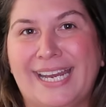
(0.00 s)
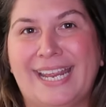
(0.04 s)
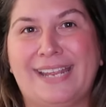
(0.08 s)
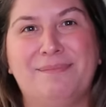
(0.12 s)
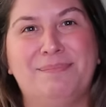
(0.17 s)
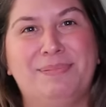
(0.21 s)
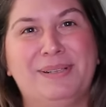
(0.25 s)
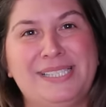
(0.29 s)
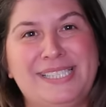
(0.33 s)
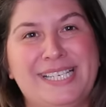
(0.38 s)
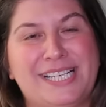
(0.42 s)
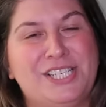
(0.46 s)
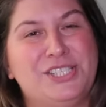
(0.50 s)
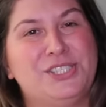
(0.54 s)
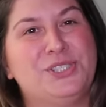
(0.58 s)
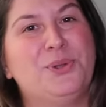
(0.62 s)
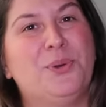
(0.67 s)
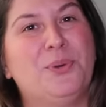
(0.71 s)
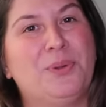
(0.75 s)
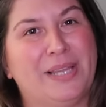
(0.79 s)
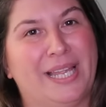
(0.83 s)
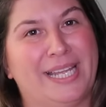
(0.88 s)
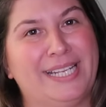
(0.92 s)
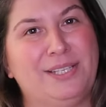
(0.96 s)
And plus, I just
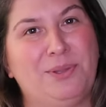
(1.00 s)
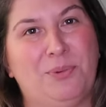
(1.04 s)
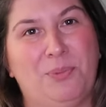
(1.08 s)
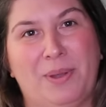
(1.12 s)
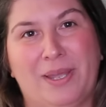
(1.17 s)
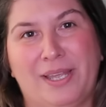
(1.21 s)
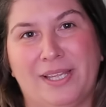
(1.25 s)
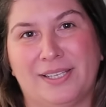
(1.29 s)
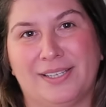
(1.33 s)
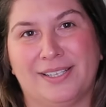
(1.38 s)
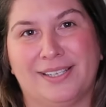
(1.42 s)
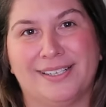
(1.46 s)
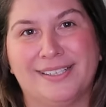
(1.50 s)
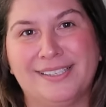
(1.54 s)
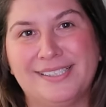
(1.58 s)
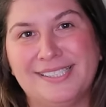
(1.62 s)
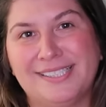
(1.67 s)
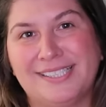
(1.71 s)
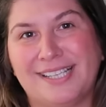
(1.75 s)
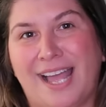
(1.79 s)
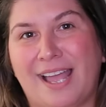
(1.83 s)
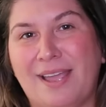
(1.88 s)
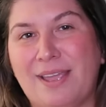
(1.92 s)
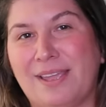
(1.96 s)
don't like the way it looks.
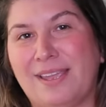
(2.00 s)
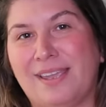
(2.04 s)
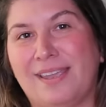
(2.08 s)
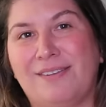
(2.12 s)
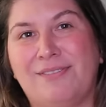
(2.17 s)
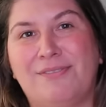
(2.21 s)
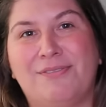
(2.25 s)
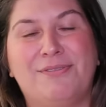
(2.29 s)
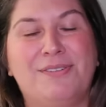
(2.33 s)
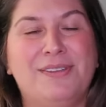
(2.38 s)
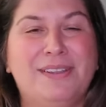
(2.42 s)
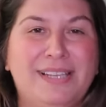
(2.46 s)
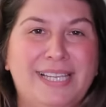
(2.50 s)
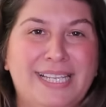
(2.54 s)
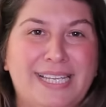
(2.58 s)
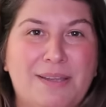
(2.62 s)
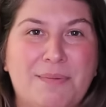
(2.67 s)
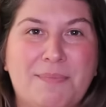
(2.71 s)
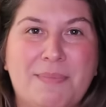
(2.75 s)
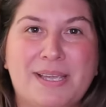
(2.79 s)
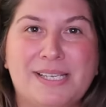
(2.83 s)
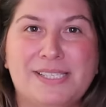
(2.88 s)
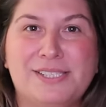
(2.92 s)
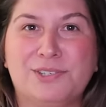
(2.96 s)
I feel like
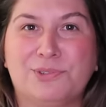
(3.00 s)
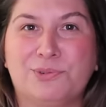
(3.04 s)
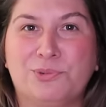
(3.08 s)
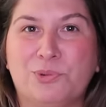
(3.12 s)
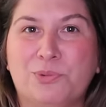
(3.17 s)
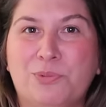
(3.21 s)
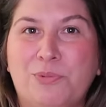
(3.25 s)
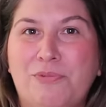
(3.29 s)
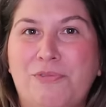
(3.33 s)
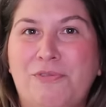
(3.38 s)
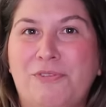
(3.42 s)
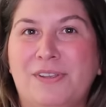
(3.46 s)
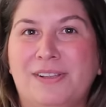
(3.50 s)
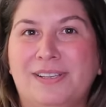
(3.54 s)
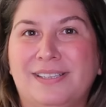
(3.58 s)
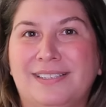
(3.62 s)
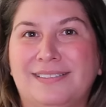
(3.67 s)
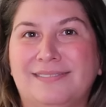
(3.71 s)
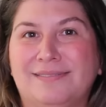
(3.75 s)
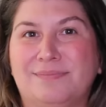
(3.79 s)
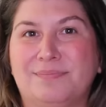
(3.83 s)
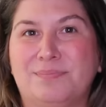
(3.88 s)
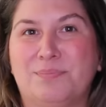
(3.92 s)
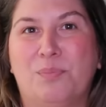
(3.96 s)
it makes the room
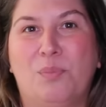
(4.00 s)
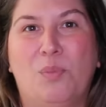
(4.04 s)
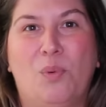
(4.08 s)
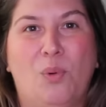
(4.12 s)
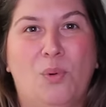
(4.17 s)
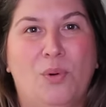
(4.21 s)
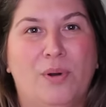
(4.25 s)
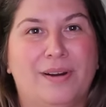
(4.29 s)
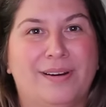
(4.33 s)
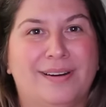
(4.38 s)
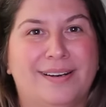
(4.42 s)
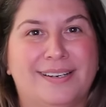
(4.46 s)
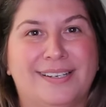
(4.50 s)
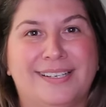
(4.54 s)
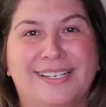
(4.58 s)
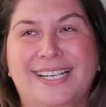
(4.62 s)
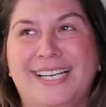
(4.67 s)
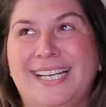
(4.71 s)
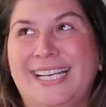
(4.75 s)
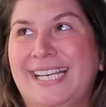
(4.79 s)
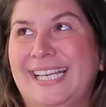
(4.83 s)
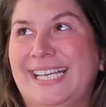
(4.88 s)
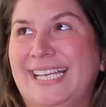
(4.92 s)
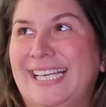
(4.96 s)
feel more,
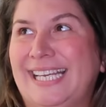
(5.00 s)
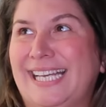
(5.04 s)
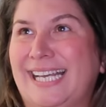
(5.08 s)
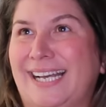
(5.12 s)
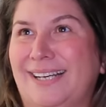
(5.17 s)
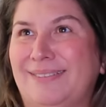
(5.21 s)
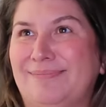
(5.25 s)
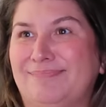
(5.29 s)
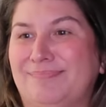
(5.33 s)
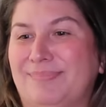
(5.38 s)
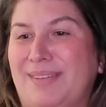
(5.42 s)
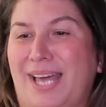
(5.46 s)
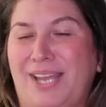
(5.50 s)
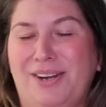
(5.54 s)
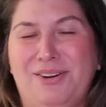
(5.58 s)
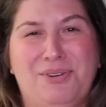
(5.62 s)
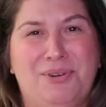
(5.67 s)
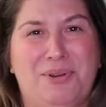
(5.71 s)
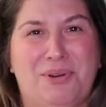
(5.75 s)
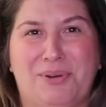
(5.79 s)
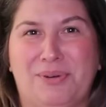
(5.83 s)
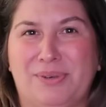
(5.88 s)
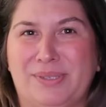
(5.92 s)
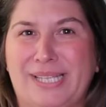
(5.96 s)
I don't
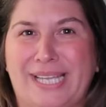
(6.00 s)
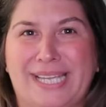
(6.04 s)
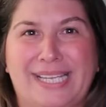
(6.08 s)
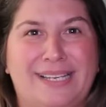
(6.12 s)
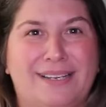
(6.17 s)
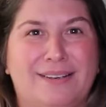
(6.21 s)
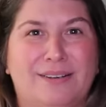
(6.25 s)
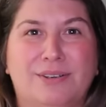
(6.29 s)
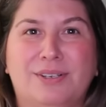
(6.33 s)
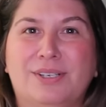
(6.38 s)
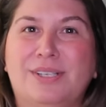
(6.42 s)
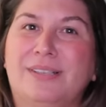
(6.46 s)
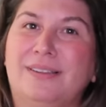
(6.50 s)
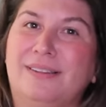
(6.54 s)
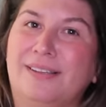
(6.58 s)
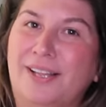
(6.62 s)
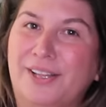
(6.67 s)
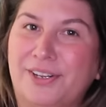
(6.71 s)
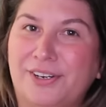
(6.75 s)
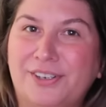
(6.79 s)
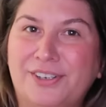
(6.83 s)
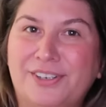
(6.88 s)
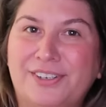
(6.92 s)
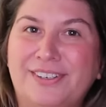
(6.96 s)
know, like
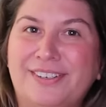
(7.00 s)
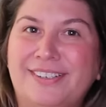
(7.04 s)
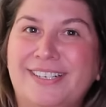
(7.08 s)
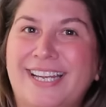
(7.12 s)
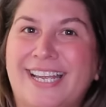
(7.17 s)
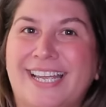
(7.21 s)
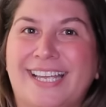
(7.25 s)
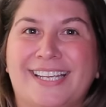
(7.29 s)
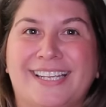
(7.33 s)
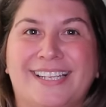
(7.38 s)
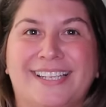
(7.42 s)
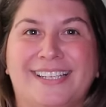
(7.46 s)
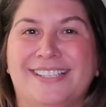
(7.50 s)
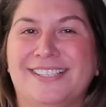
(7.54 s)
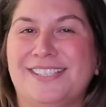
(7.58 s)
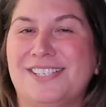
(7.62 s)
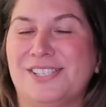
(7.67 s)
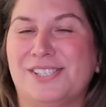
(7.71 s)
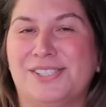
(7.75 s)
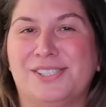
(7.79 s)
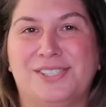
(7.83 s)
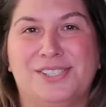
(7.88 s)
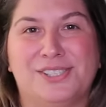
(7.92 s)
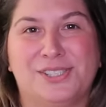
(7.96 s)
cluttered and
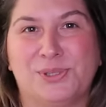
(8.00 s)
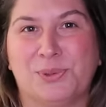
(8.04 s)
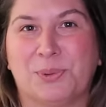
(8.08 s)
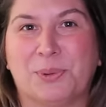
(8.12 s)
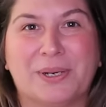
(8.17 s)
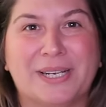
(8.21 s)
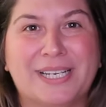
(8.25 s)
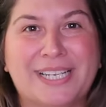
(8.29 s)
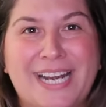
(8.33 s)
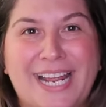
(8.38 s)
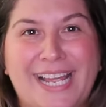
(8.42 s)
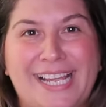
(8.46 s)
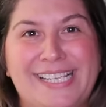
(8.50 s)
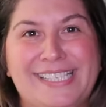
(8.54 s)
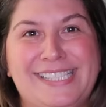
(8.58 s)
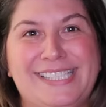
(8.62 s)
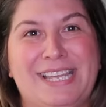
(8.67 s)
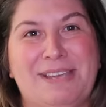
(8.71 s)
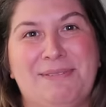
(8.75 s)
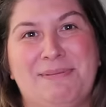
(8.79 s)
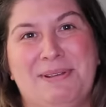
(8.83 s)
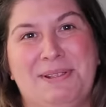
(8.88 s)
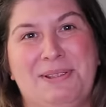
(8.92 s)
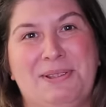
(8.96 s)
just disorganized,
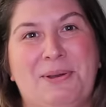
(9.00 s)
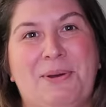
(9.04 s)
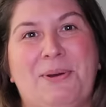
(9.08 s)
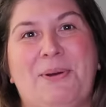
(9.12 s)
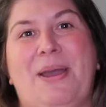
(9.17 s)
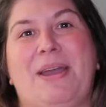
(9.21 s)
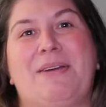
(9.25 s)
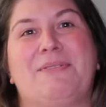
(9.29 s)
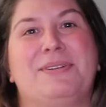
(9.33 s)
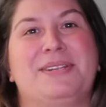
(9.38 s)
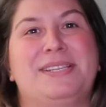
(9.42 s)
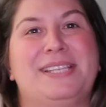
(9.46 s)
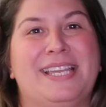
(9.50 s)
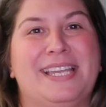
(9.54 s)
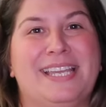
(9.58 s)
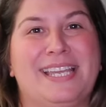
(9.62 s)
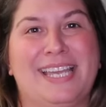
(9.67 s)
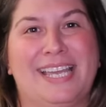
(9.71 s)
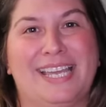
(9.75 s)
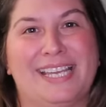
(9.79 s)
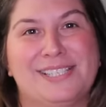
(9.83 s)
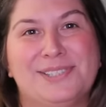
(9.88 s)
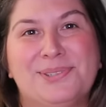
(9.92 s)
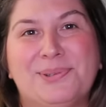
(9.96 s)
even though
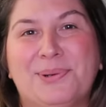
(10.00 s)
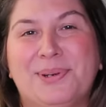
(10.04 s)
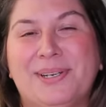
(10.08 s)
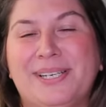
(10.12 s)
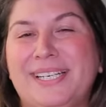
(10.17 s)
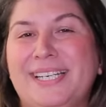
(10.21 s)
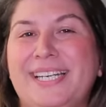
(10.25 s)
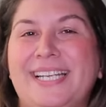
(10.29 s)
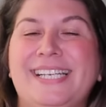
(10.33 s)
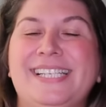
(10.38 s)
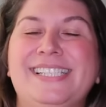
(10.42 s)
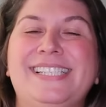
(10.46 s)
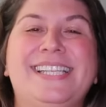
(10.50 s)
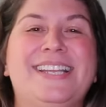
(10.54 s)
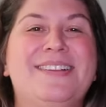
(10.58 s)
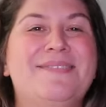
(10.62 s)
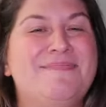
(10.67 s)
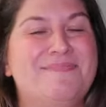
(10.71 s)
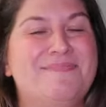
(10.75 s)
everything is organized.